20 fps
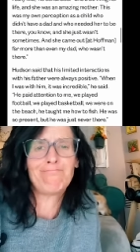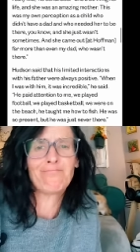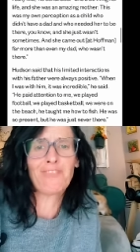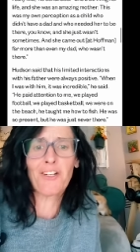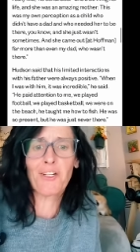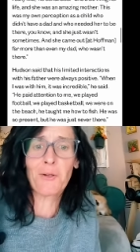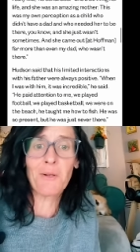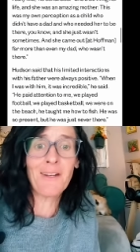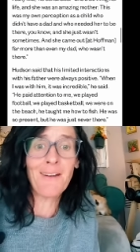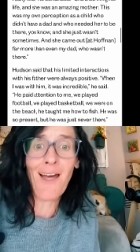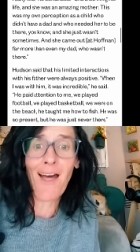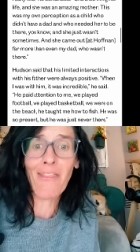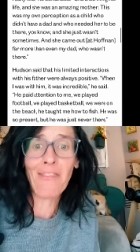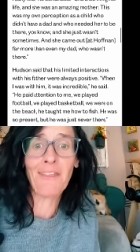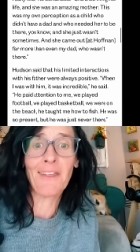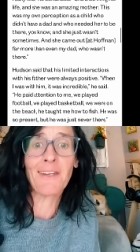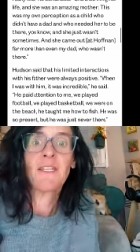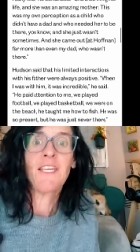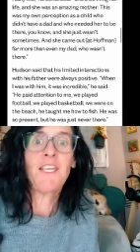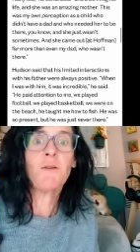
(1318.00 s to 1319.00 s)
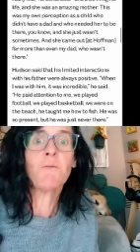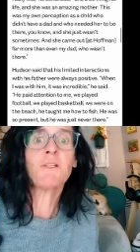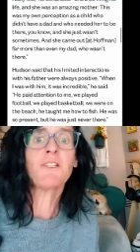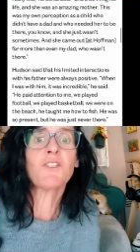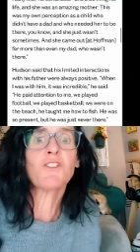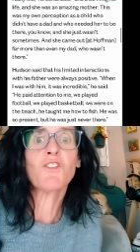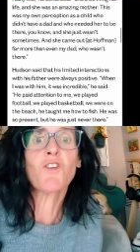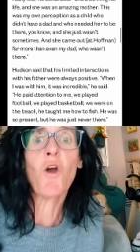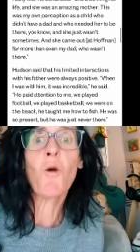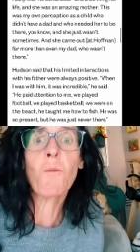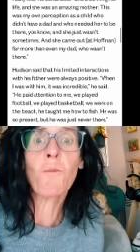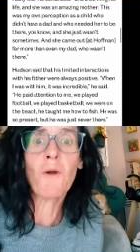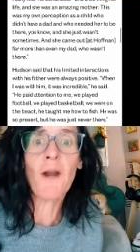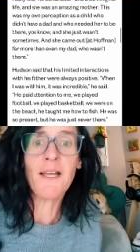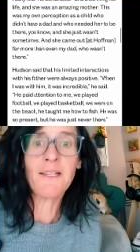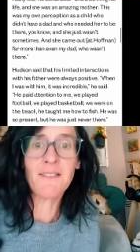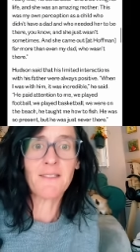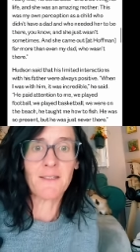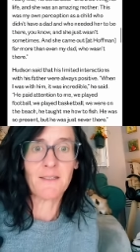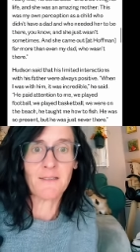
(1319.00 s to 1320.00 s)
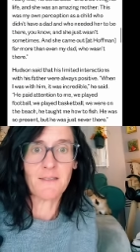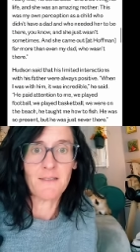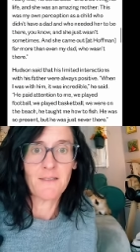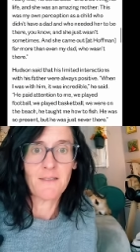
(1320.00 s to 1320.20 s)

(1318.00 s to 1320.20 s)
for doing nothing. He was so present.